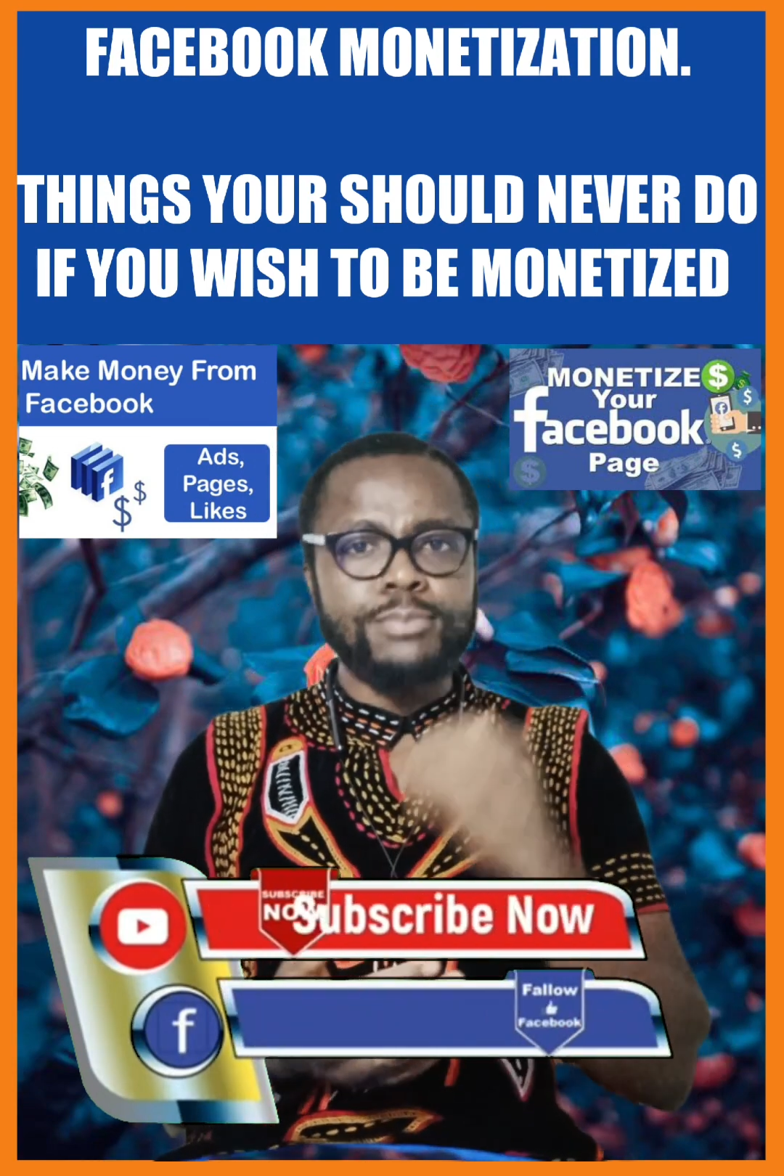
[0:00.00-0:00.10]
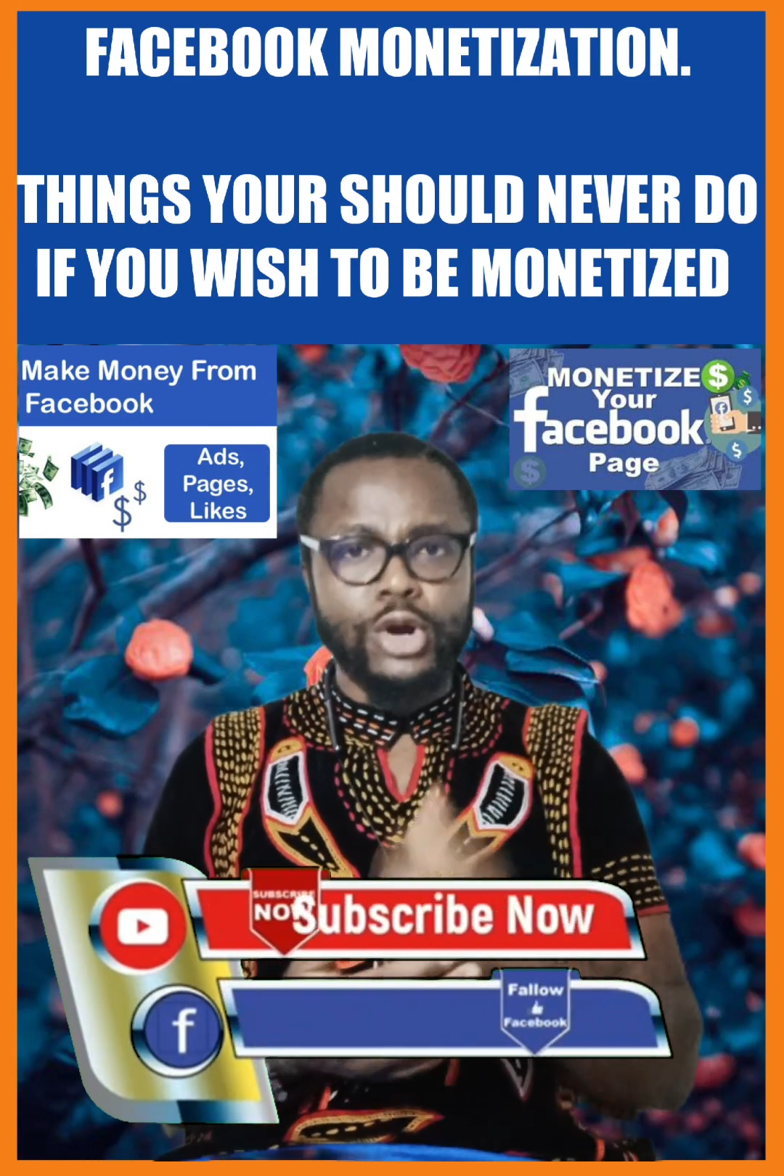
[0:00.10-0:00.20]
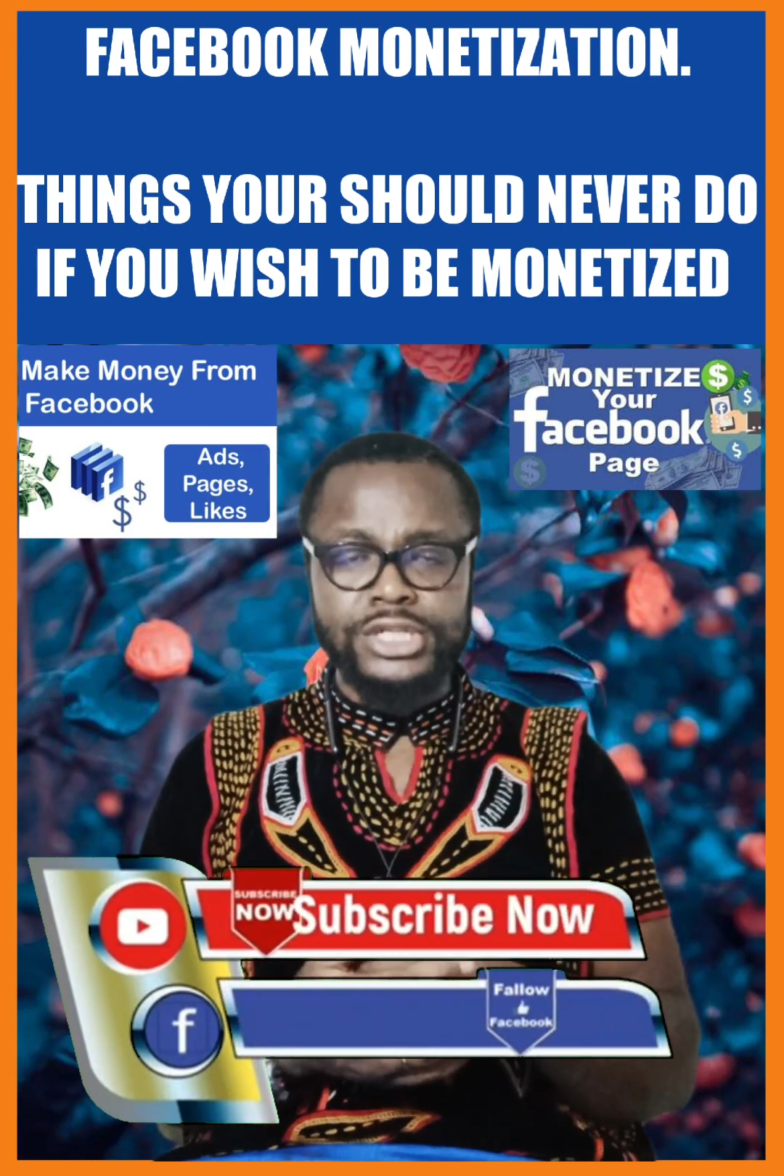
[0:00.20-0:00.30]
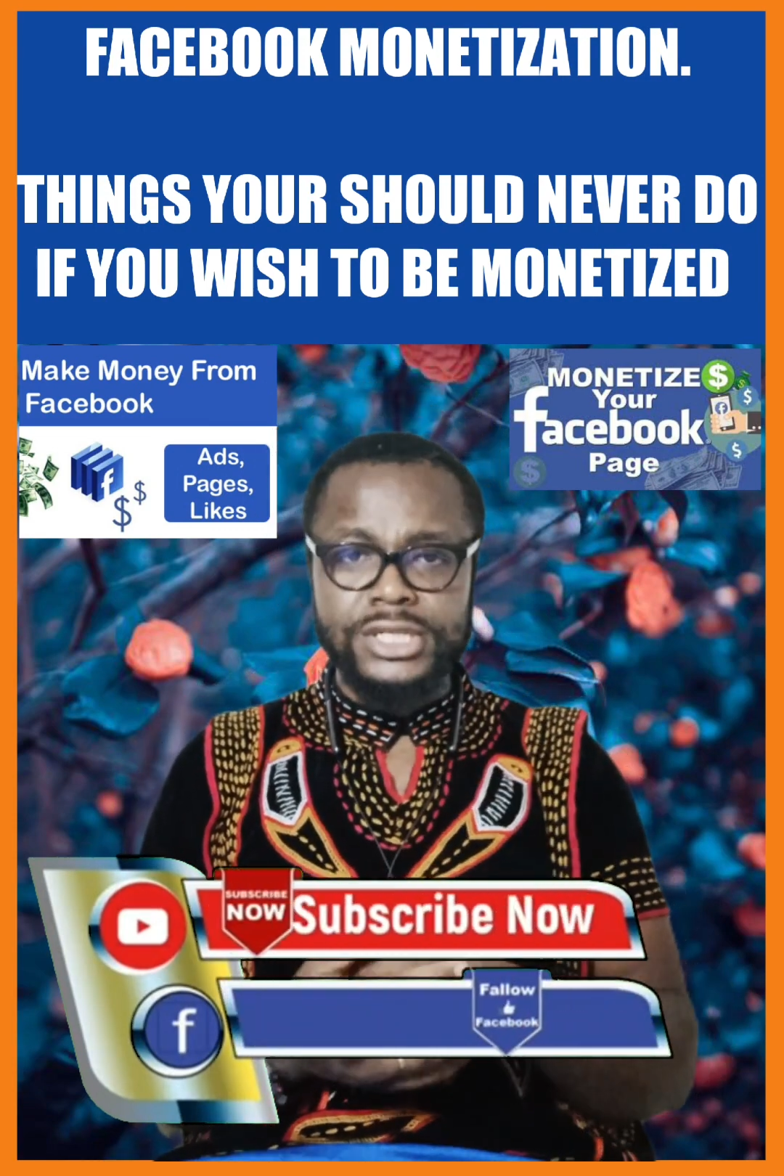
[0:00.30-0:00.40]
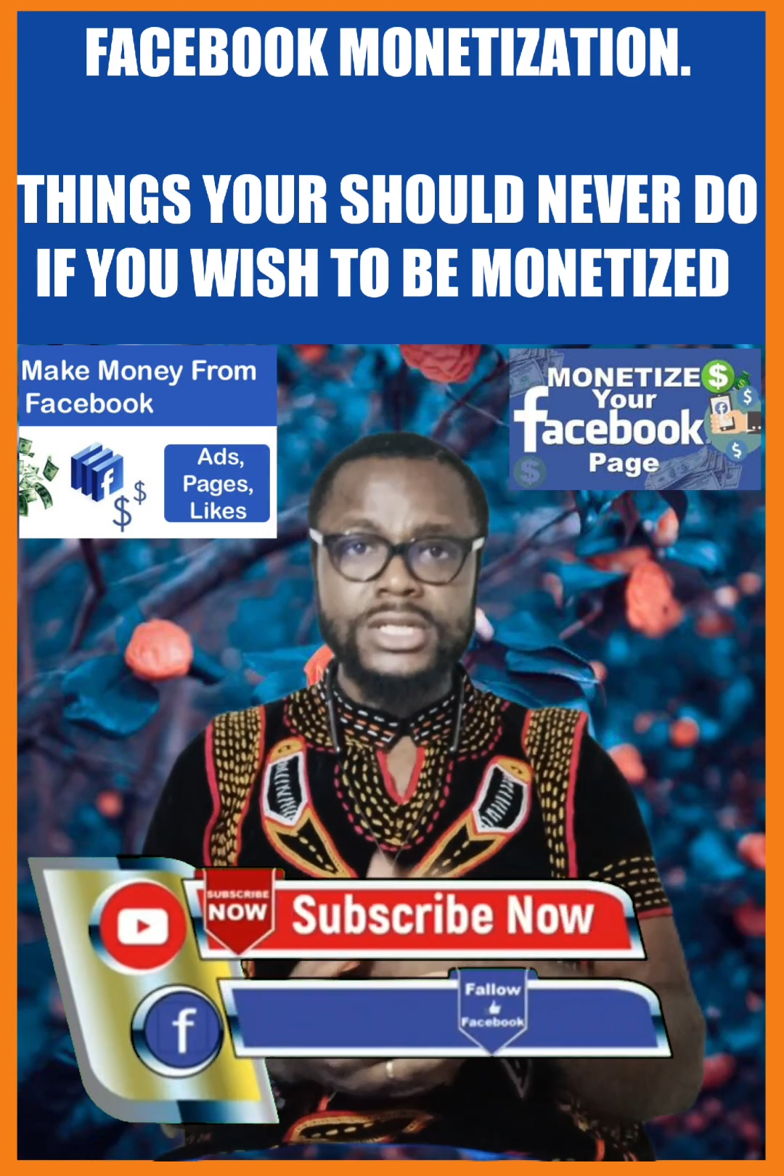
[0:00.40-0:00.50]

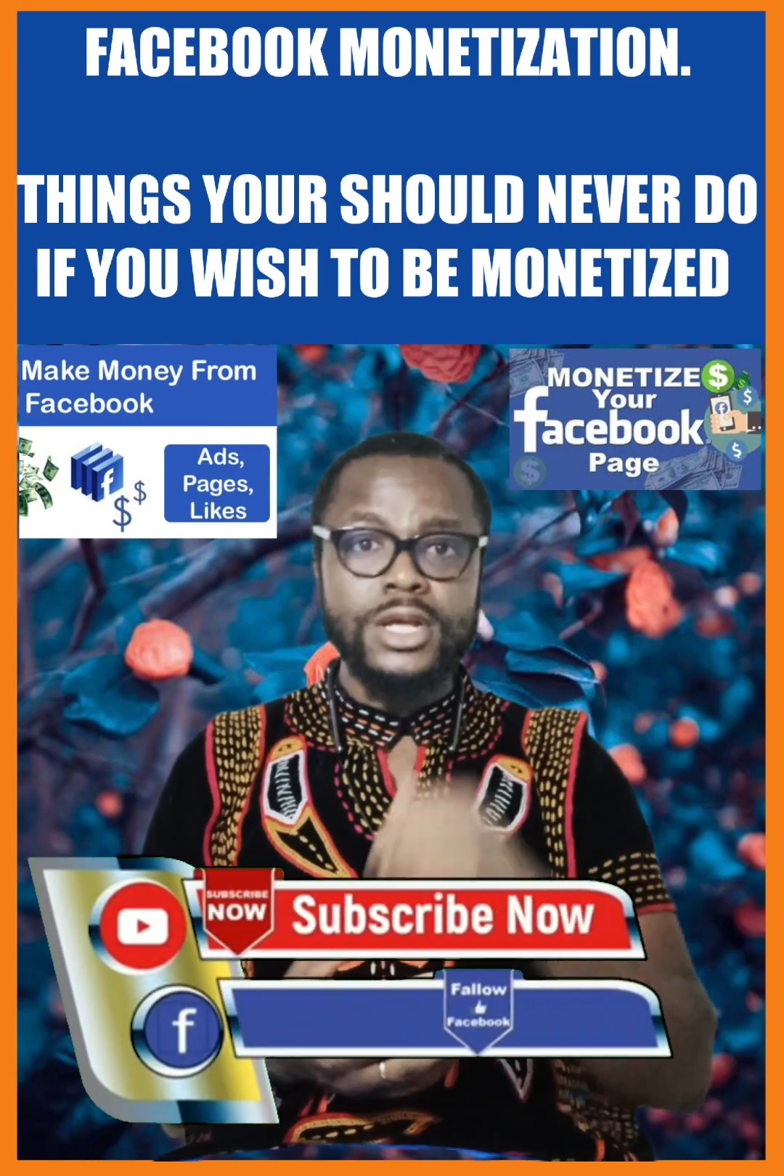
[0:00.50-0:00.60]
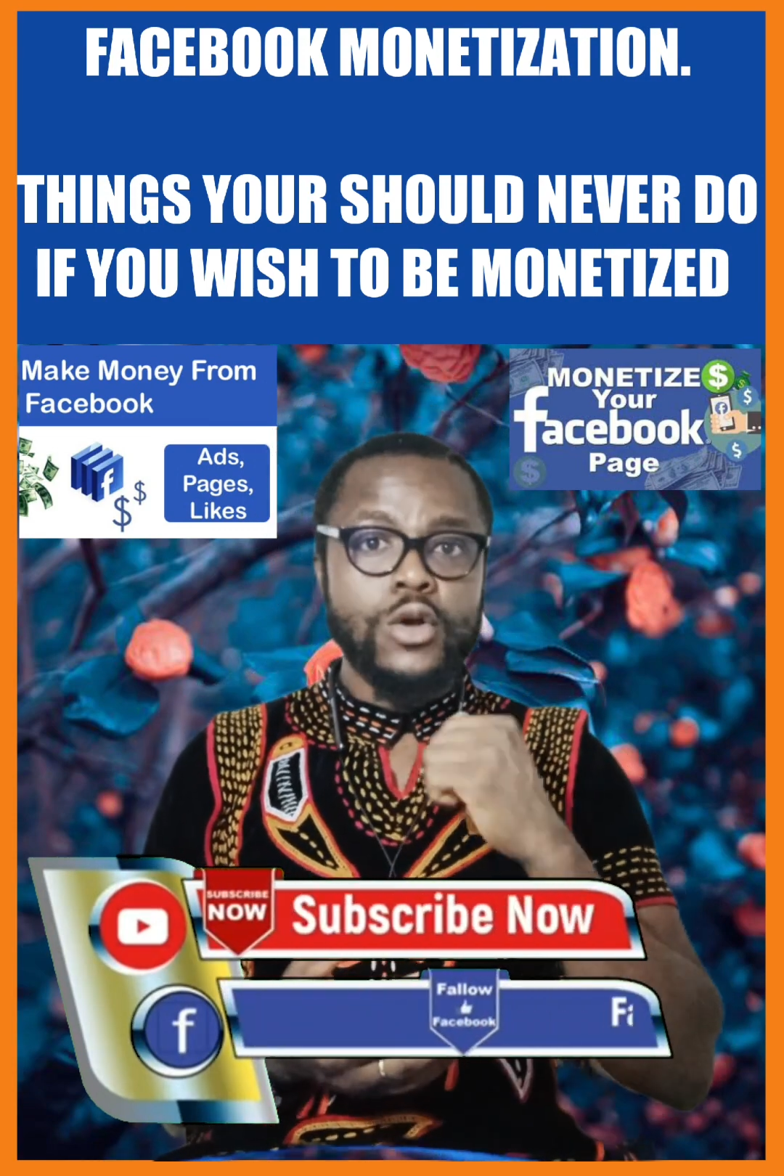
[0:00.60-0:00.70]
button